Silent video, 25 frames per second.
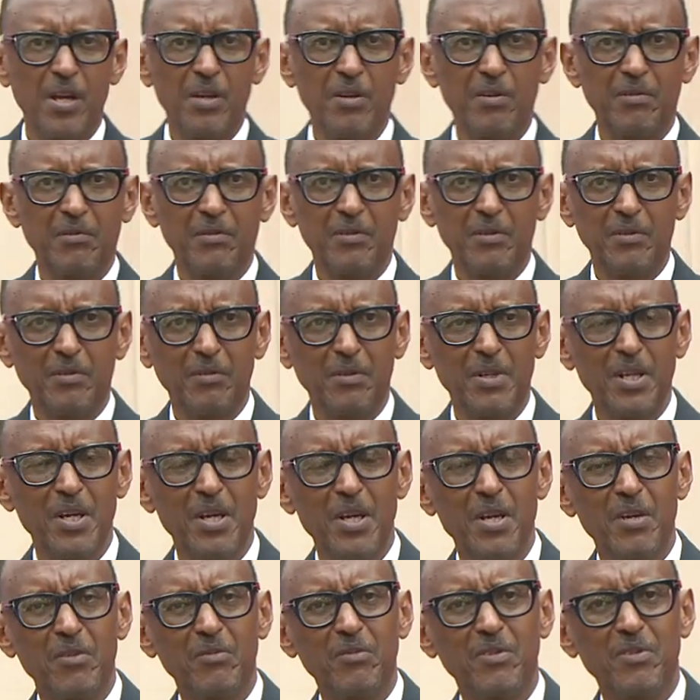
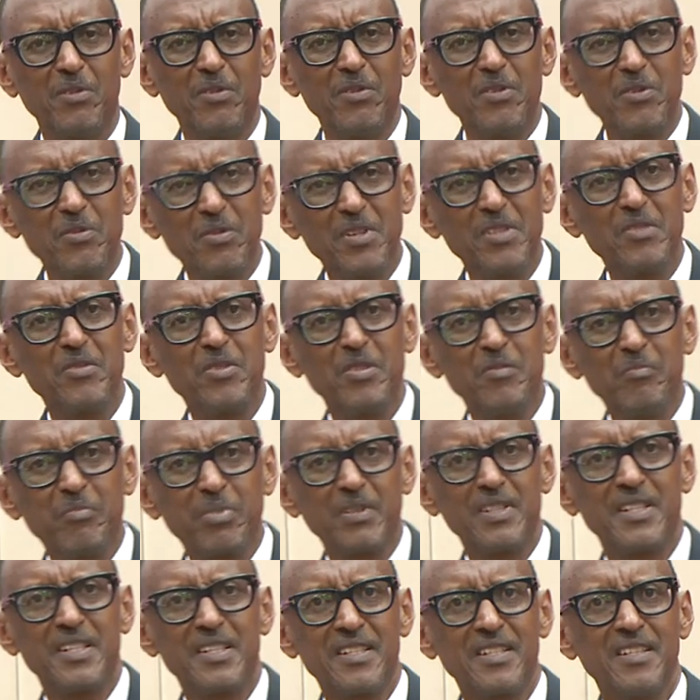We don't want to
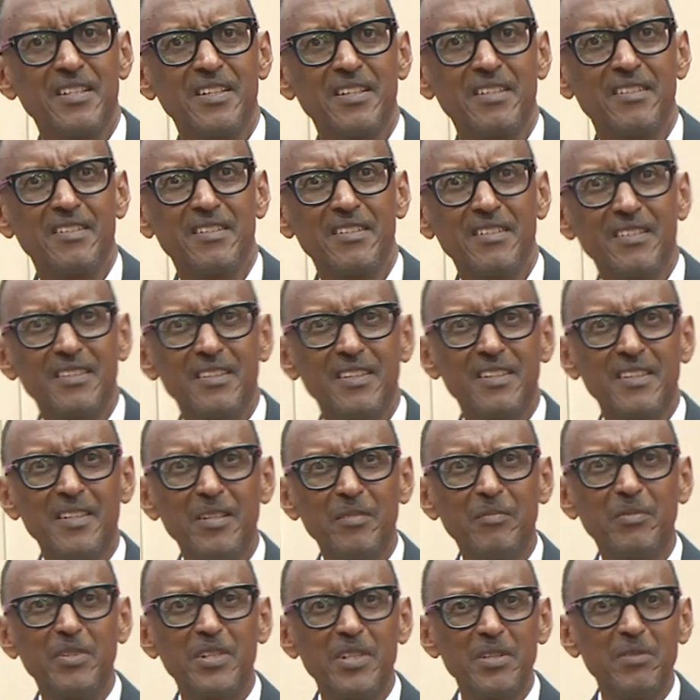impress
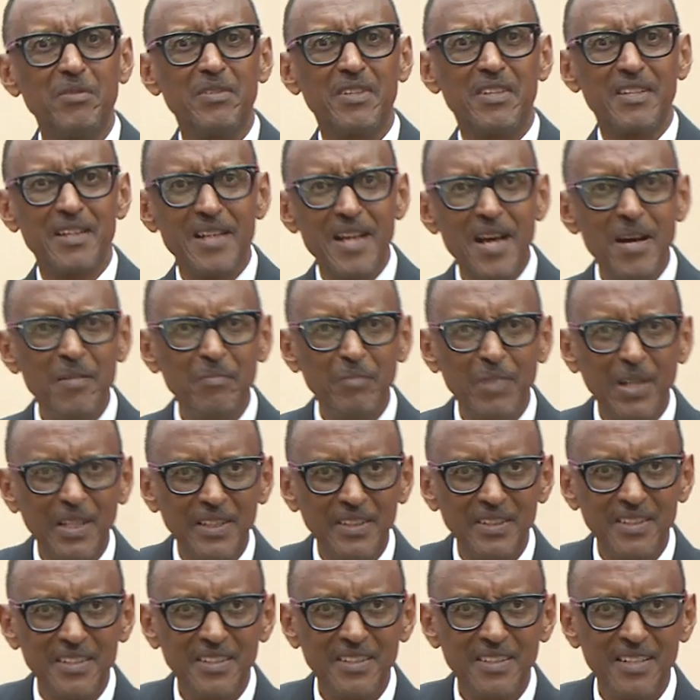anybody with the
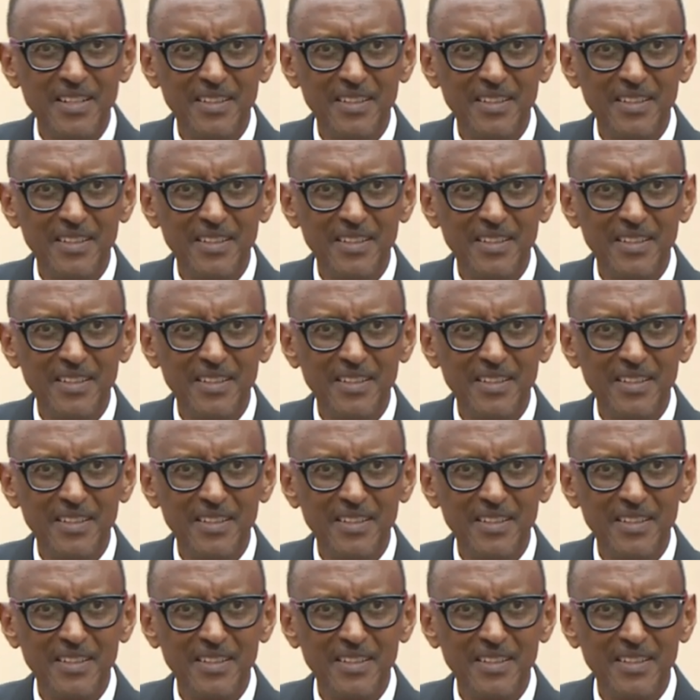numbers.